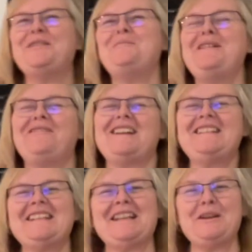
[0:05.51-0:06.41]
Hello
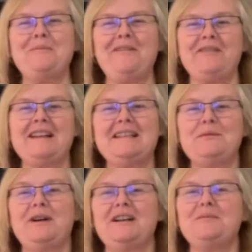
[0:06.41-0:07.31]
my friends, and
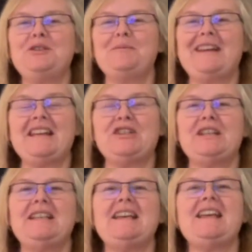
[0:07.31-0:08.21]
welcome to my
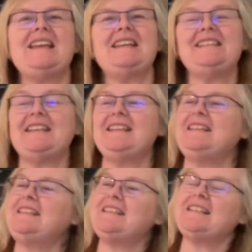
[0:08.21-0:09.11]
kitchen. It
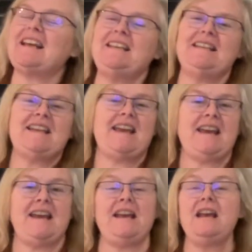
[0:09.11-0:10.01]
is
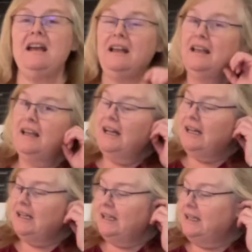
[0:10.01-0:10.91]
Sunday.
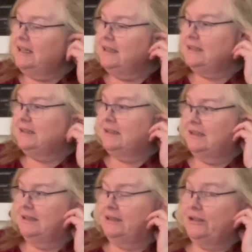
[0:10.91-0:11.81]
Oh
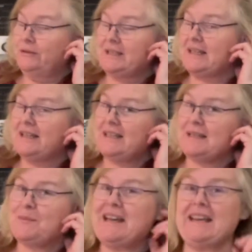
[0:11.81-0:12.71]
no, it's not, it's
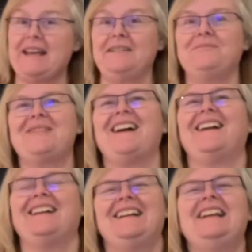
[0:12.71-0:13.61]
Monday.
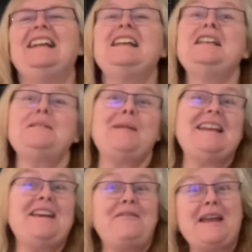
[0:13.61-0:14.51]
It's
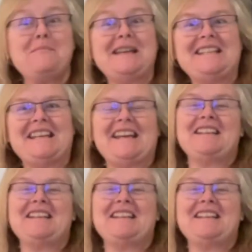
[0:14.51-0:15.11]
Monday, family day.